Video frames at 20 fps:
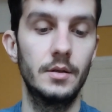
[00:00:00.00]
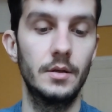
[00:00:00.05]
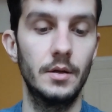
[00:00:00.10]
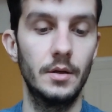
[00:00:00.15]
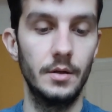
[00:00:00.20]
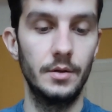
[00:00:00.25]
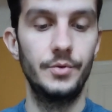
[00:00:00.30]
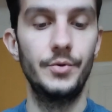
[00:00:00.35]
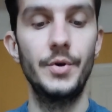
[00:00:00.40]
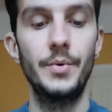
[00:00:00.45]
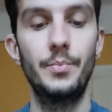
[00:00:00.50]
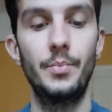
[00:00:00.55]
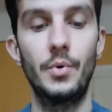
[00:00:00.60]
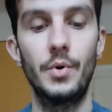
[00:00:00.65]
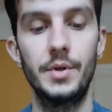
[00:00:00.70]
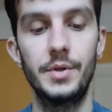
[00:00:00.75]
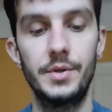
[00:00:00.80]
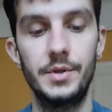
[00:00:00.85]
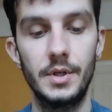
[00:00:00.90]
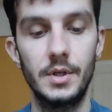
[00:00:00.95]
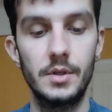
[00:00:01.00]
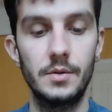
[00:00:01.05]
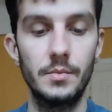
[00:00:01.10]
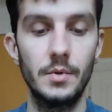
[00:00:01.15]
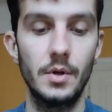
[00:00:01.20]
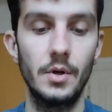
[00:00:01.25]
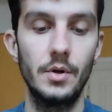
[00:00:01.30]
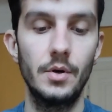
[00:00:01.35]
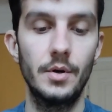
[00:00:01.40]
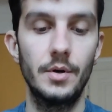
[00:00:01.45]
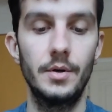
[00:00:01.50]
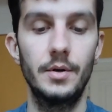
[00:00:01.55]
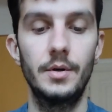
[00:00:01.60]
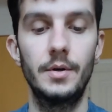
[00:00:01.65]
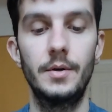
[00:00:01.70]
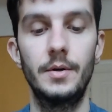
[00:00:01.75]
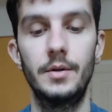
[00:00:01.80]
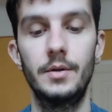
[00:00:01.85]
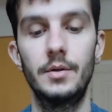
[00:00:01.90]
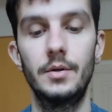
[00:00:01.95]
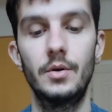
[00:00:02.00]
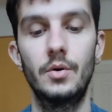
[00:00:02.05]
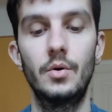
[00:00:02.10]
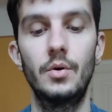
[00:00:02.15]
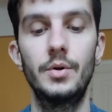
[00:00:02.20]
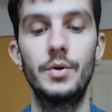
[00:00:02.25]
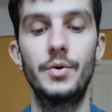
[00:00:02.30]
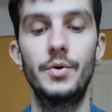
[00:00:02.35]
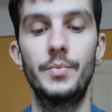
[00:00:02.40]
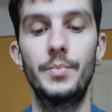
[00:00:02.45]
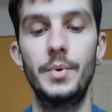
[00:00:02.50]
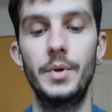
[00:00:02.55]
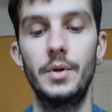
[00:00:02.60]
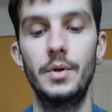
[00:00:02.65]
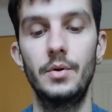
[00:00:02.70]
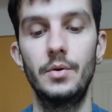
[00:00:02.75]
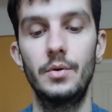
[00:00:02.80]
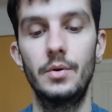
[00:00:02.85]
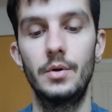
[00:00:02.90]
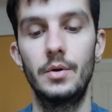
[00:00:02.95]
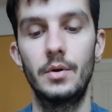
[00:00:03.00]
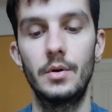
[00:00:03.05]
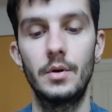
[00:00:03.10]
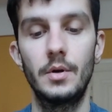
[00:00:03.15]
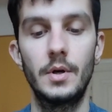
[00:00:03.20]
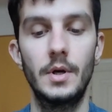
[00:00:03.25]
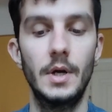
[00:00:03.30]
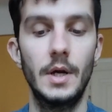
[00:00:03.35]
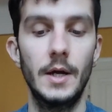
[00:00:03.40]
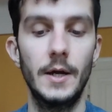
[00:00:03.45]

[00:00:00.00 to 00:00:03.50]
3.6 million in the whole European Union,